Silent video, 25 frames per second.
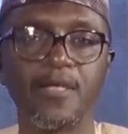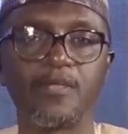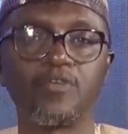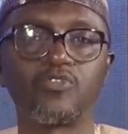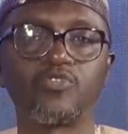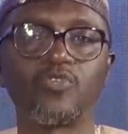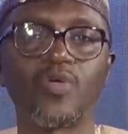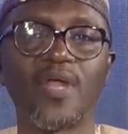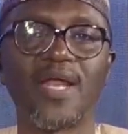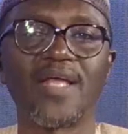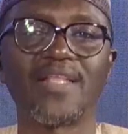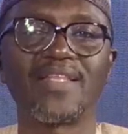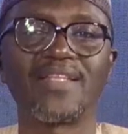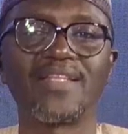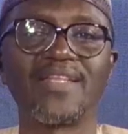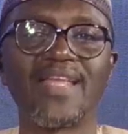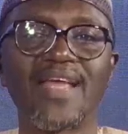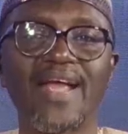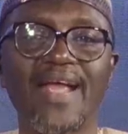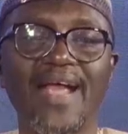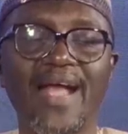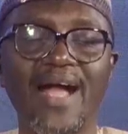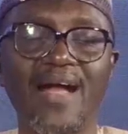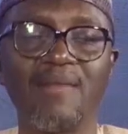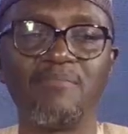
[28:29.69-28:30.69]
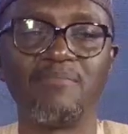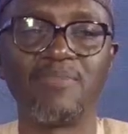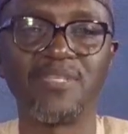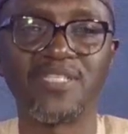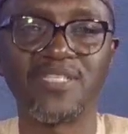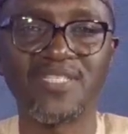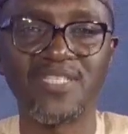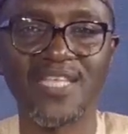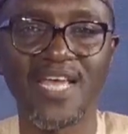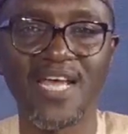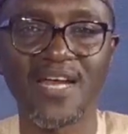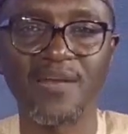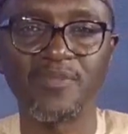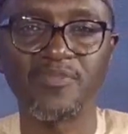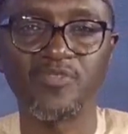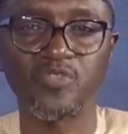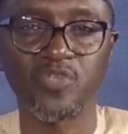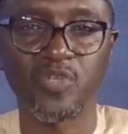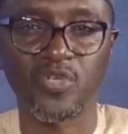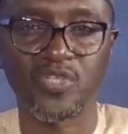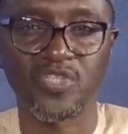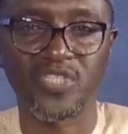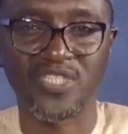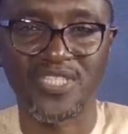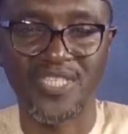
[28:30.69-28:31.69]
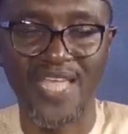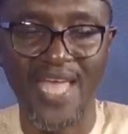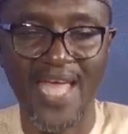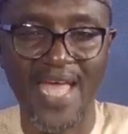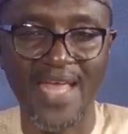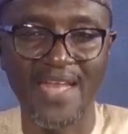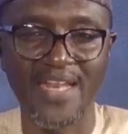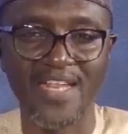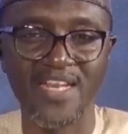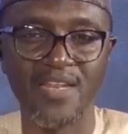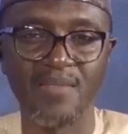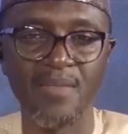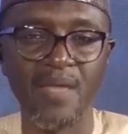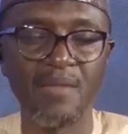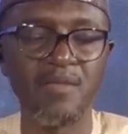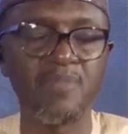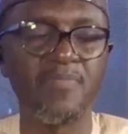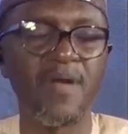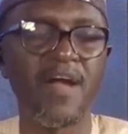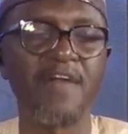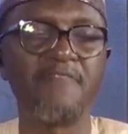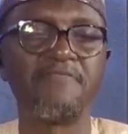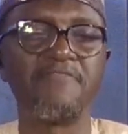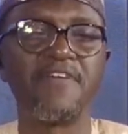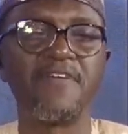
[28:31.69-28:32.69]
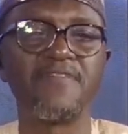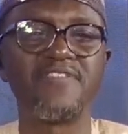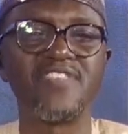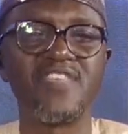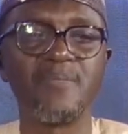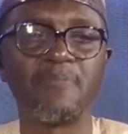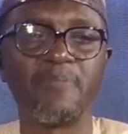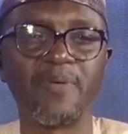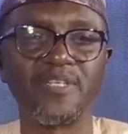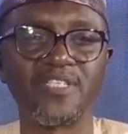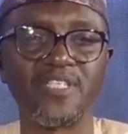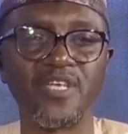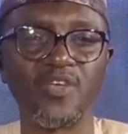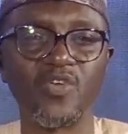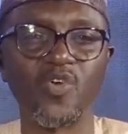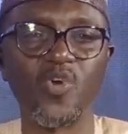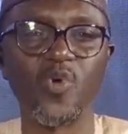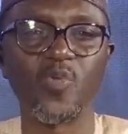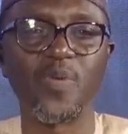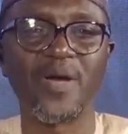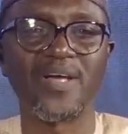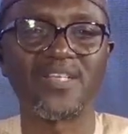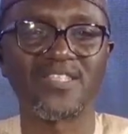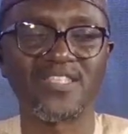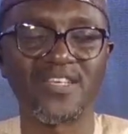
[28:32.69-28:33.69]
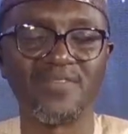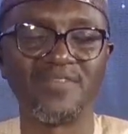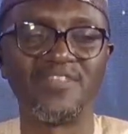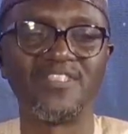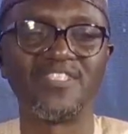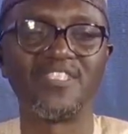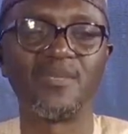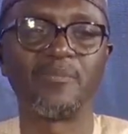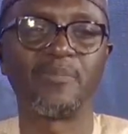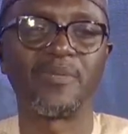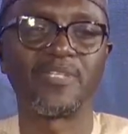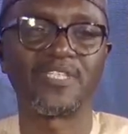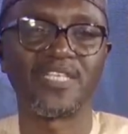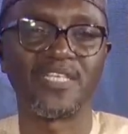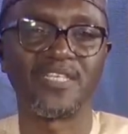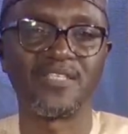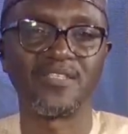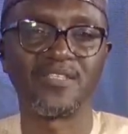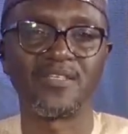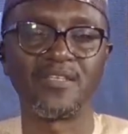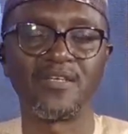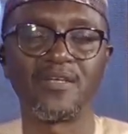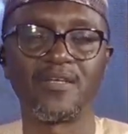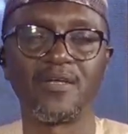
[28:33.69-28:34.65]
so that they can be self-sustaining, maybe by 50% or by 70%?